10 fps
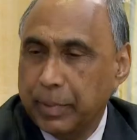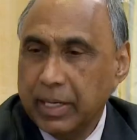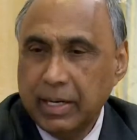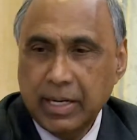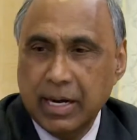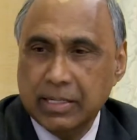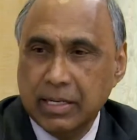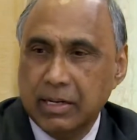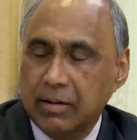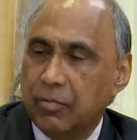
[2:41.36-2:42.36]
But India has
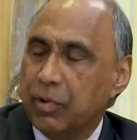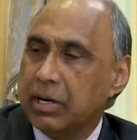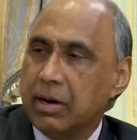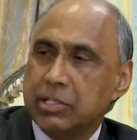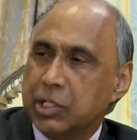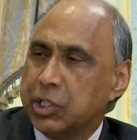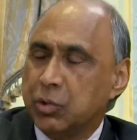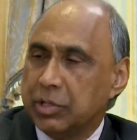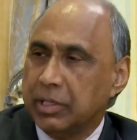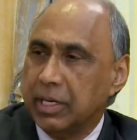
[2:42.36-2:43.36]
a world-class
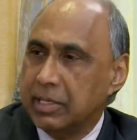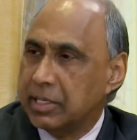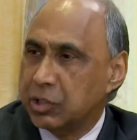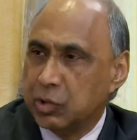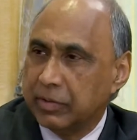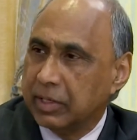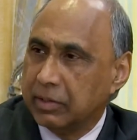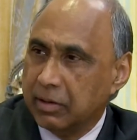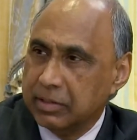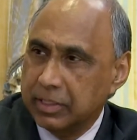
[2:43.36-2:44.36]
institution, Indian Institute of
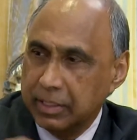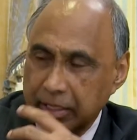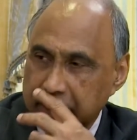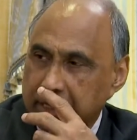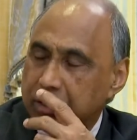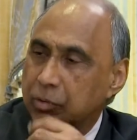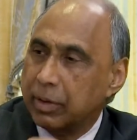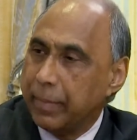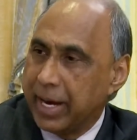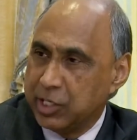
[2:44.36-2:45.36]
Technology, Indian School
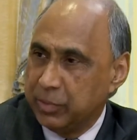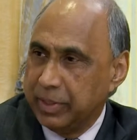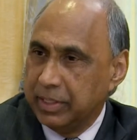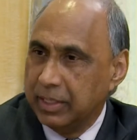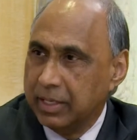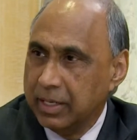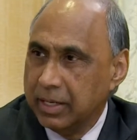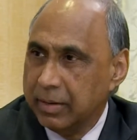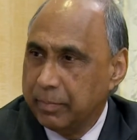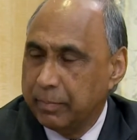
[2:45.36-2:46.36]
of Management,
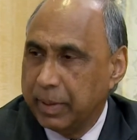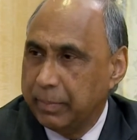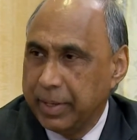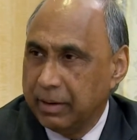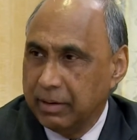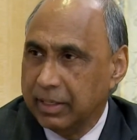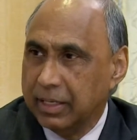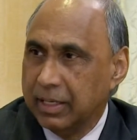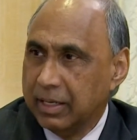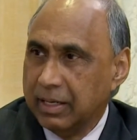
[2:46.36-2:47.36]
but
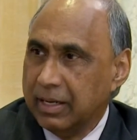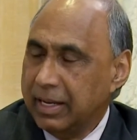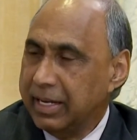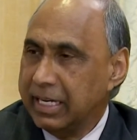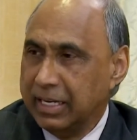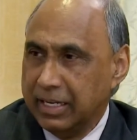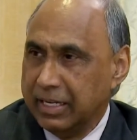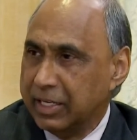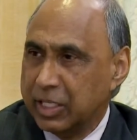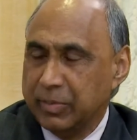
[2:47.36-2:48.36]
barely
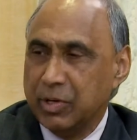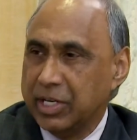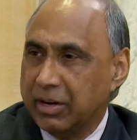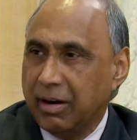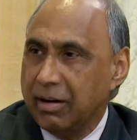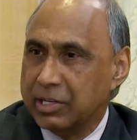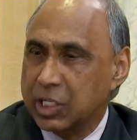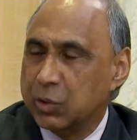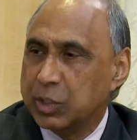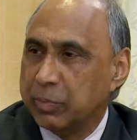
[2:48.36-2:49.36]
any community
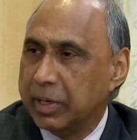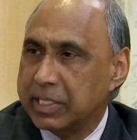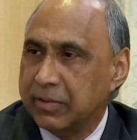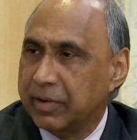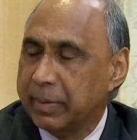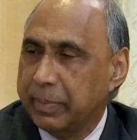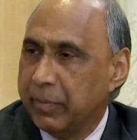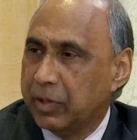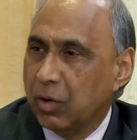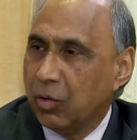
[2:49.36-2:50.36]
colleges, which plays a very
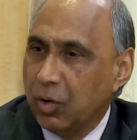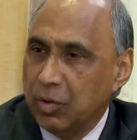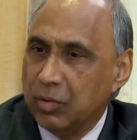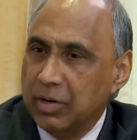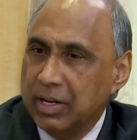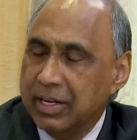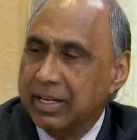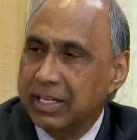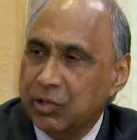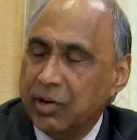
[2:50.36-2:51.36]
pivotal role
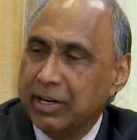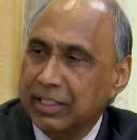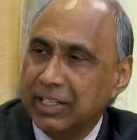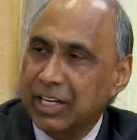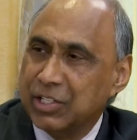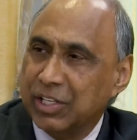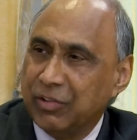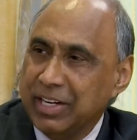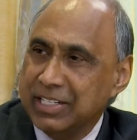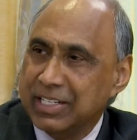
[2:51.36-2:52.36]
in creating the next
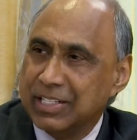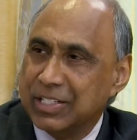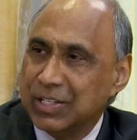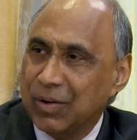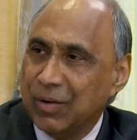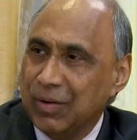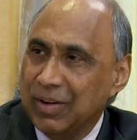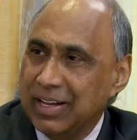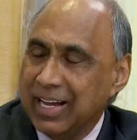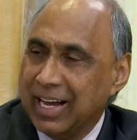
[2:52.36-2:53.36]
generation. So
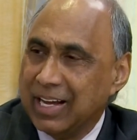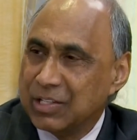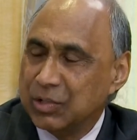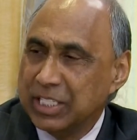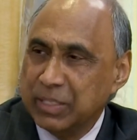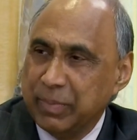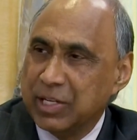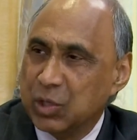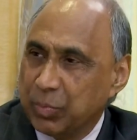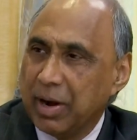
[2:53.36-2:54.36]
this
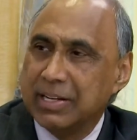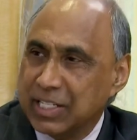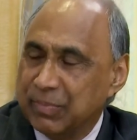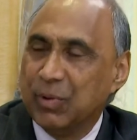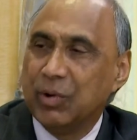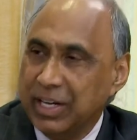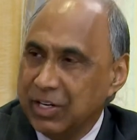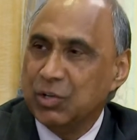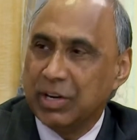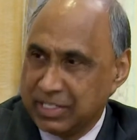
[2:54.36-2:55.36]
makes your project more
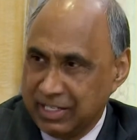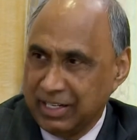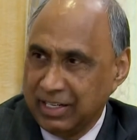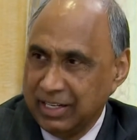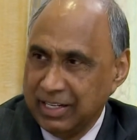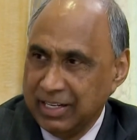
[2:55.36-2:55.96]
interesting.